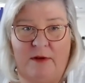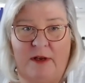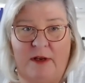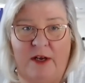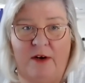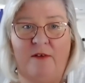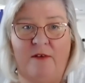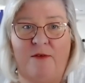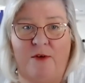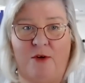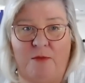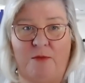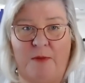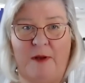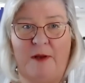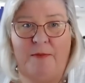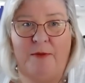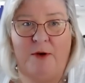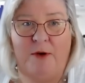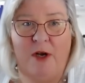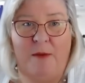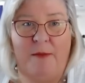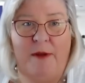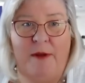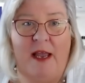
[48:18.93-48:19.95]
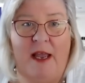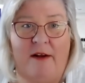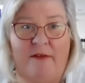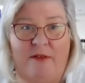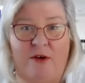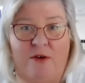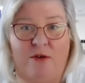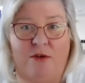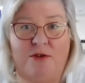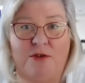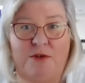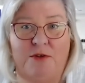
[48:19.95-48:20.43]
interviewed people coming out of
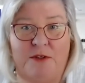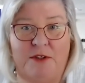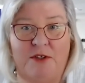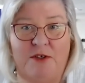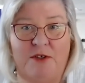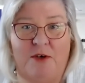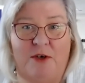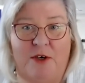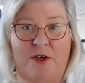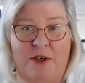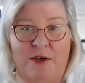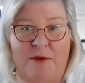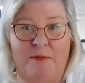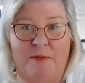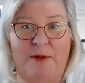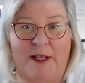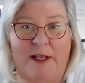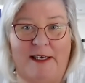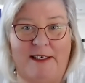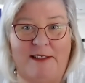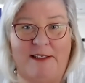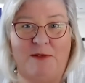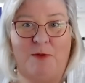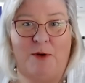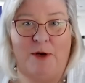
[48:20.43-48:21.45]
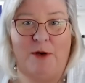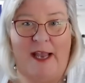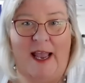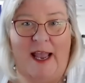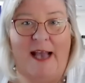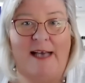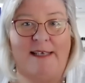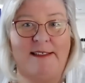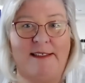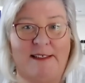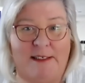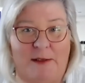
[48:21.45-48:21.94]
the grocery store and place where he
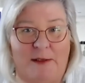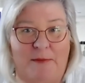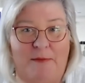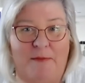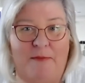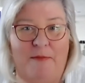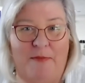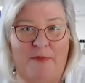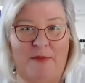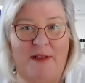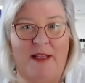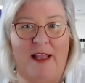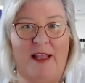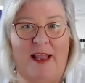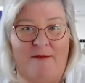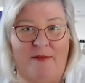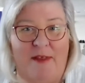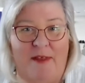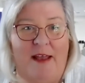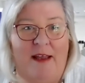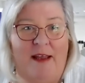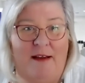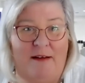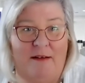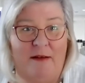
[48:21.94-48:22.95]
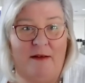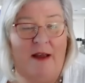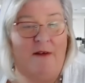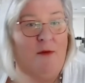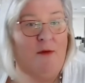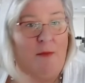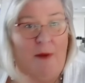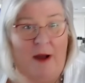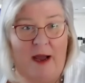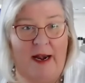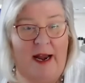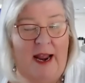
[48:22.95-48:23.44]
asks them, have they
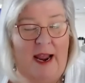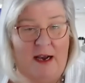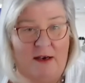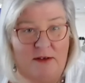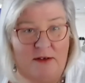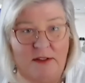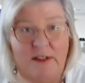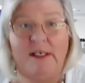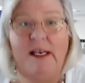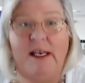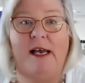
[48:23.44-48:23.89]
ever bought a house?